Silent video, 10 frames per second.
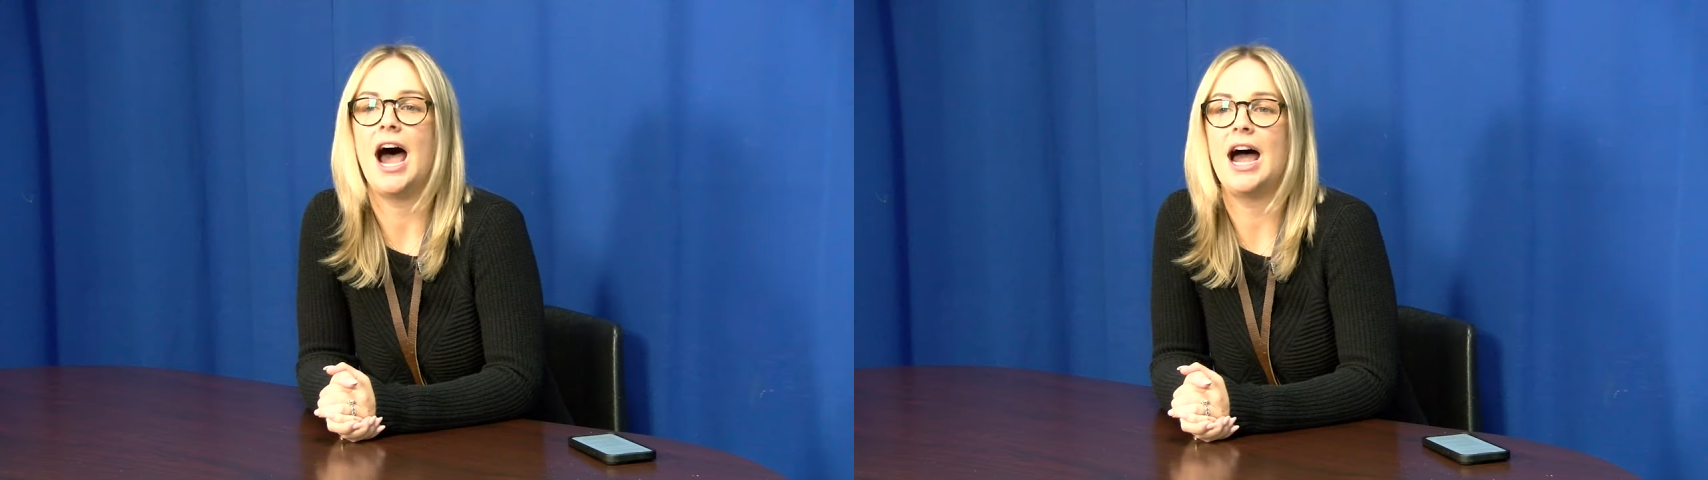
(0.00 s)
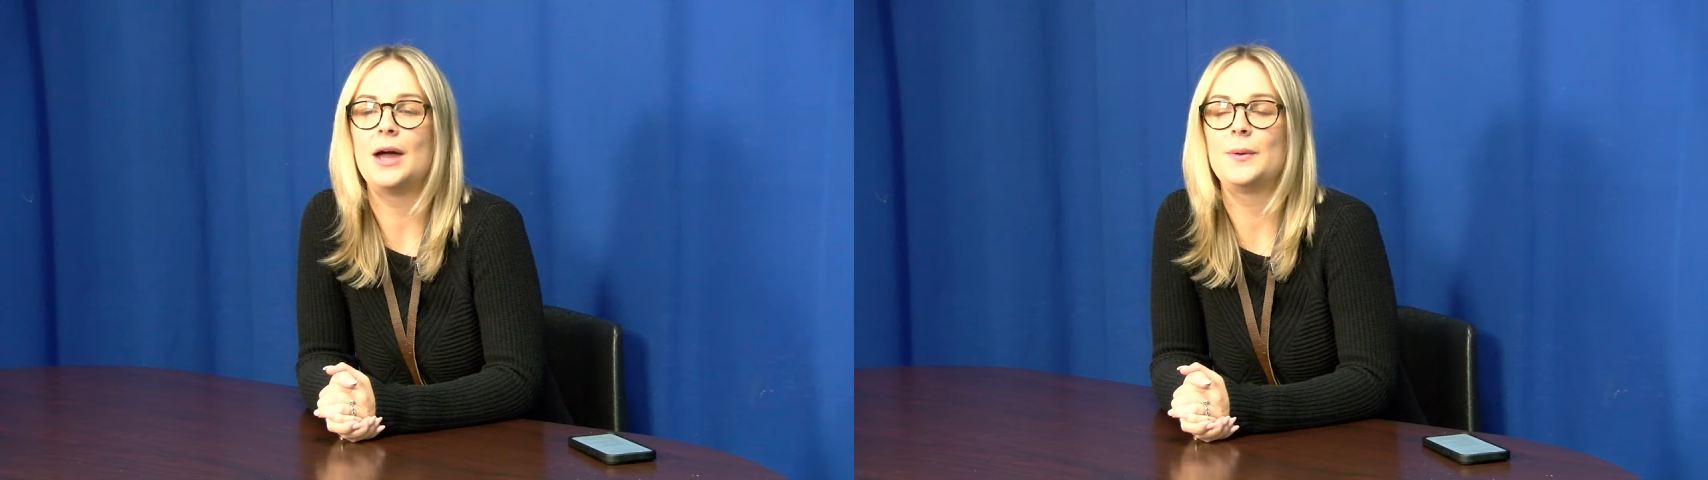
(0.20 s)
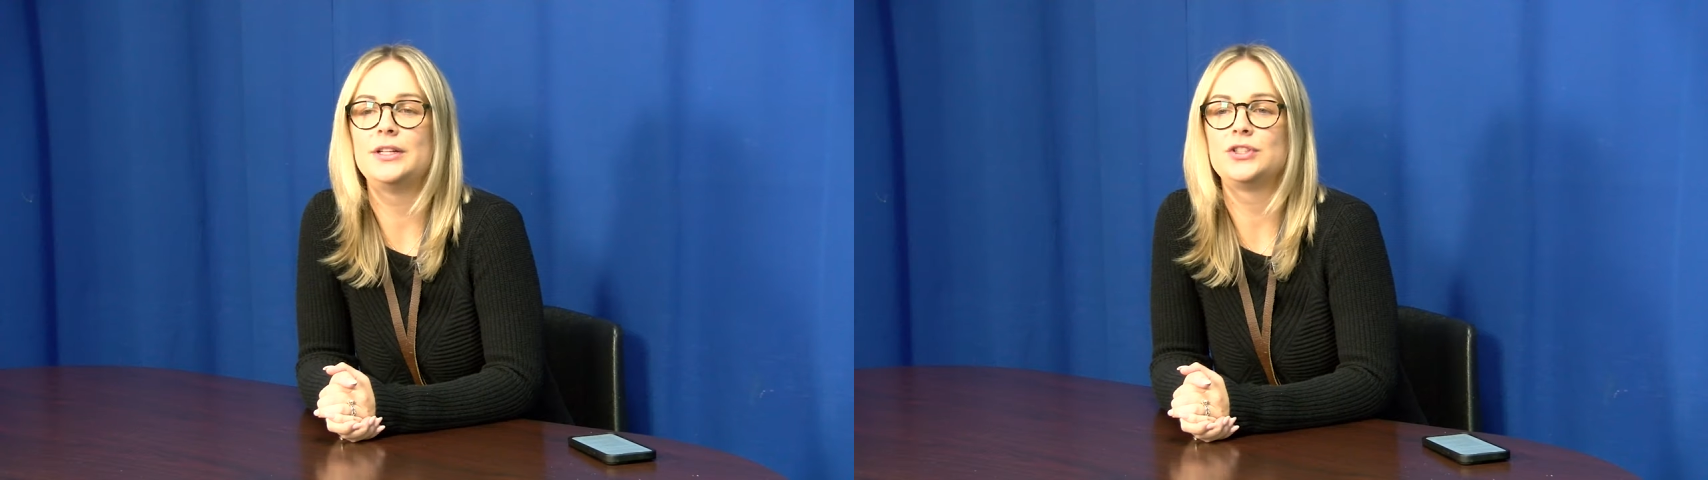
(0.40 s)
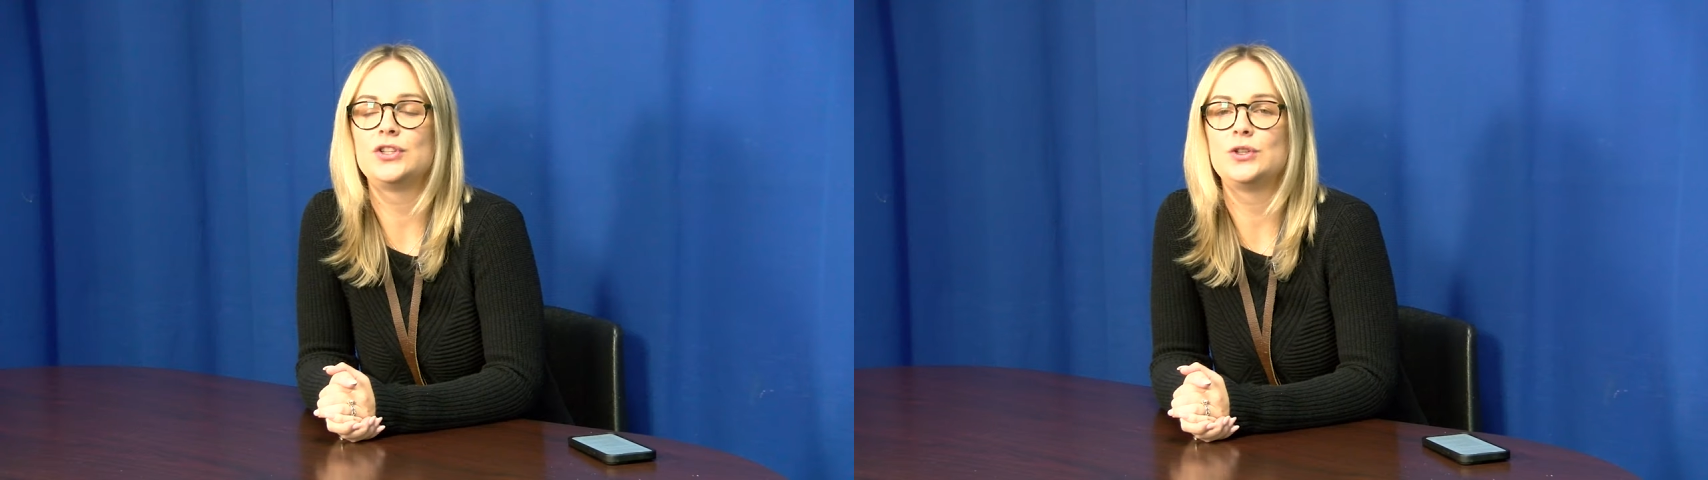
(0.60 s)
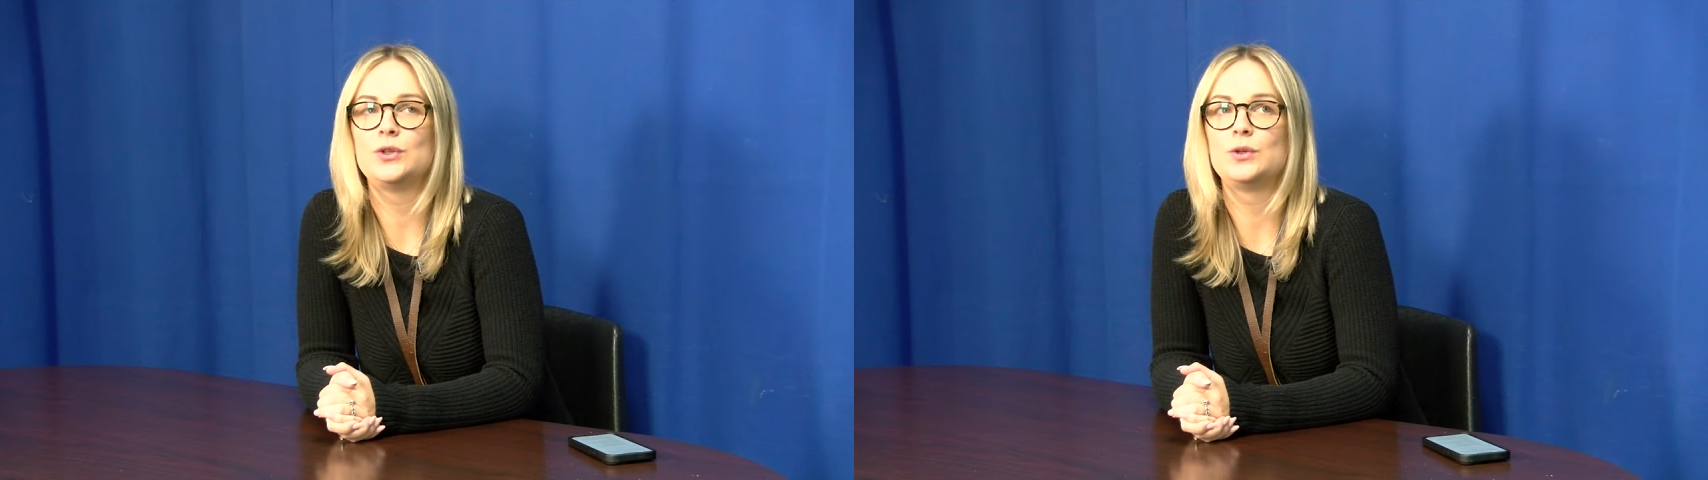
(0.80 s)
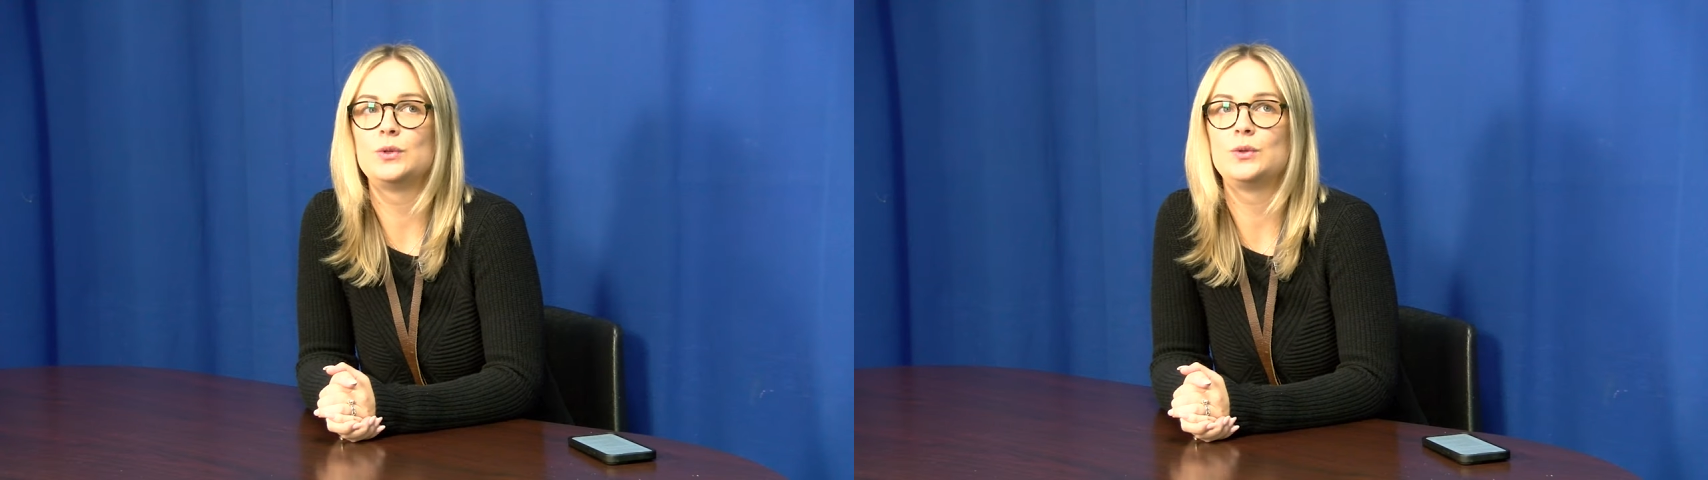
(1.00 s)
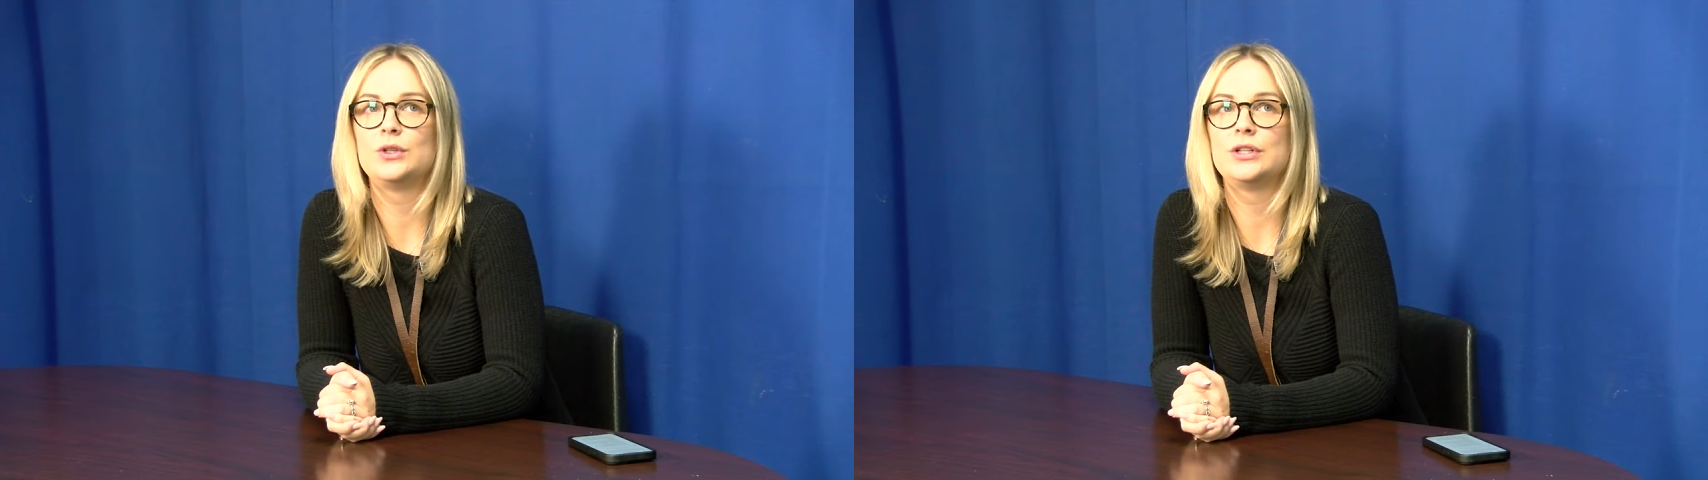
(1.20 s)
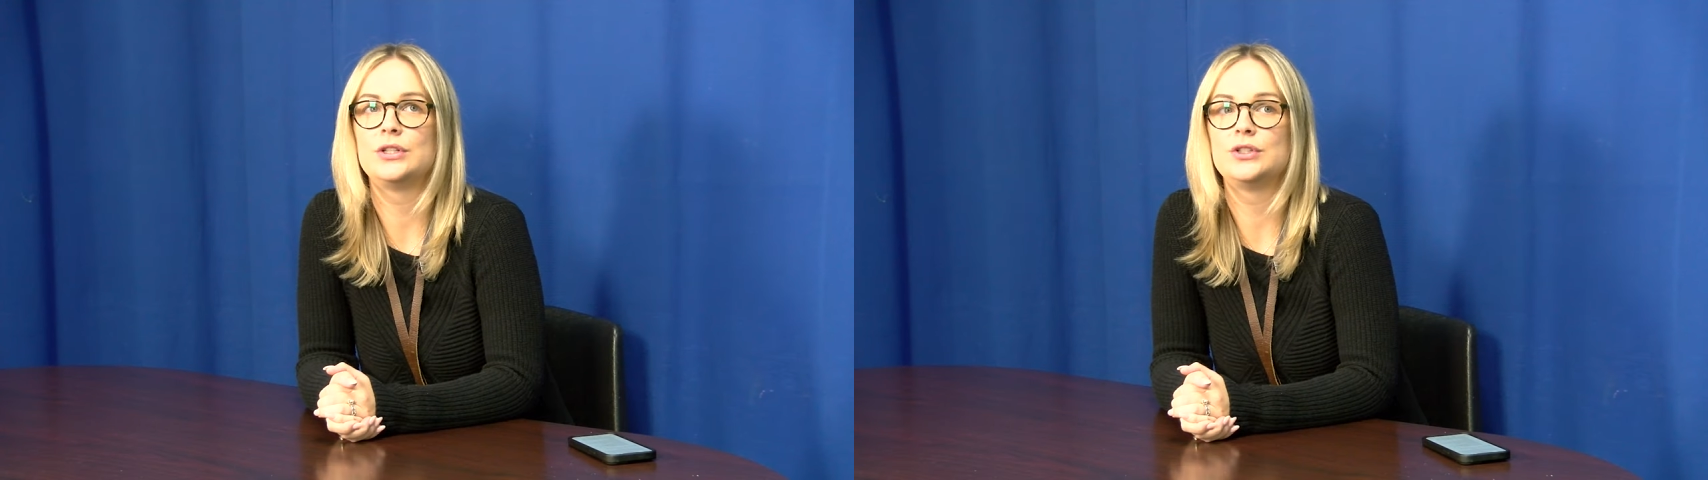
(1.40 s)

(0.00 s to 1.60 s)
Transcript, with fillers: I went to